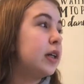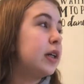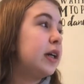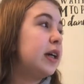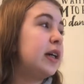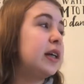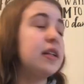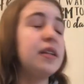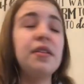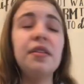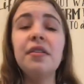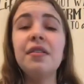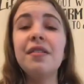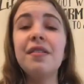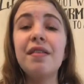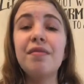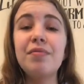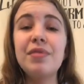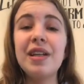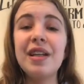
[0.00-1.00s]
and
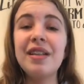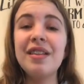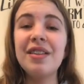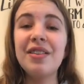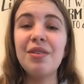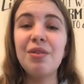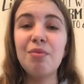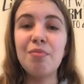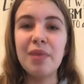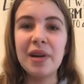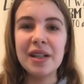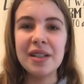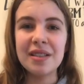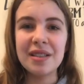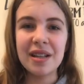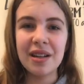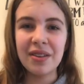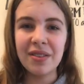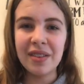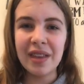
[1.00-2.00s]
them taking little bites
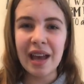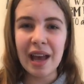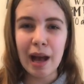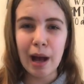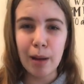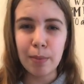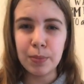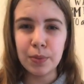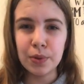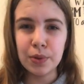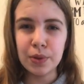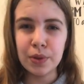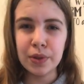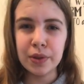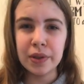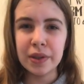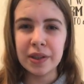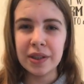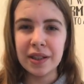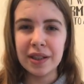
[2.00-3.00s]
out of the
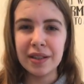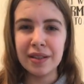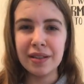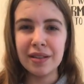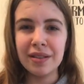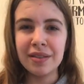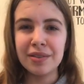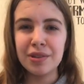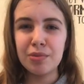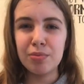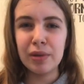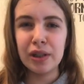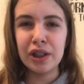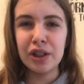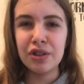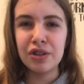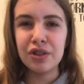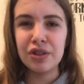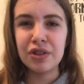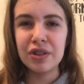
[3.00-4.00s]
apples, and the
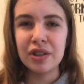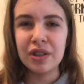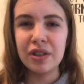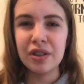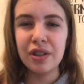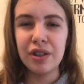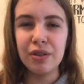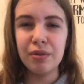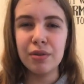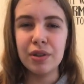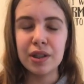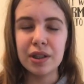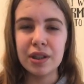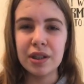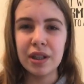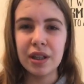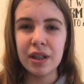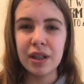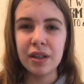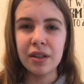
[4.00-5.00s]
spinach is the cutest
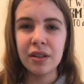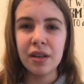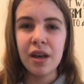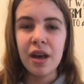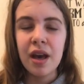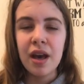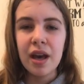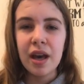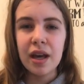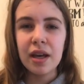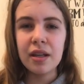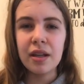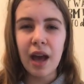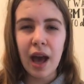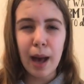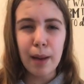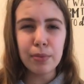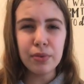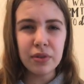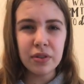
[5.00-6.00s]
thing. And
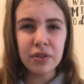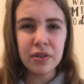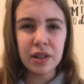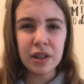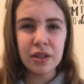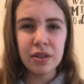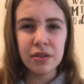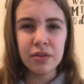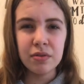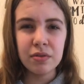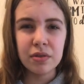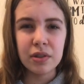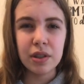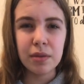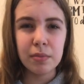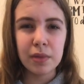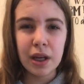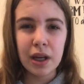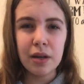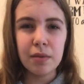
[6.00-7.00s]
apples I do
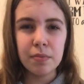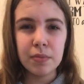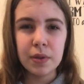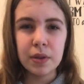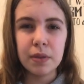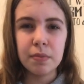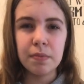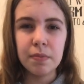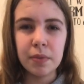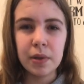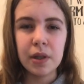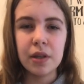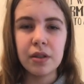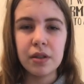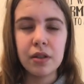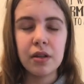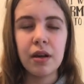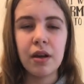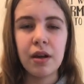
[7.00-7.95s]
sometimes, but